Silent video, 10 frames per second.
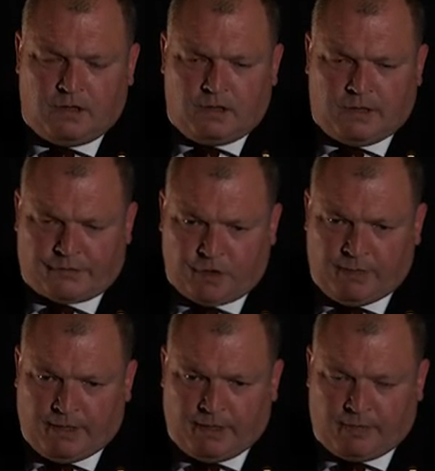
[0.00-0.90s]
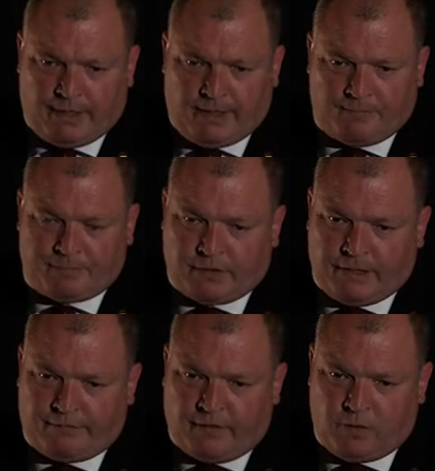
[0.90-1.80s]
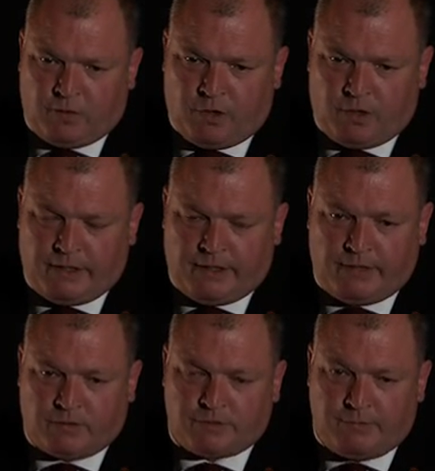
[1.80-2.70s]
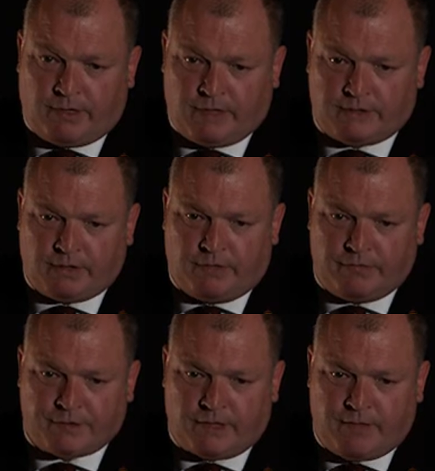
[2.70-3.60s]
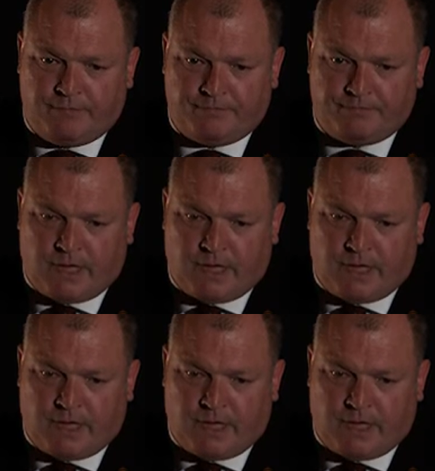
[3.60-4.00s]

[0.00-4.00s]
It threw me a little bit, but then the following morning, I noted my right eye had gone the same.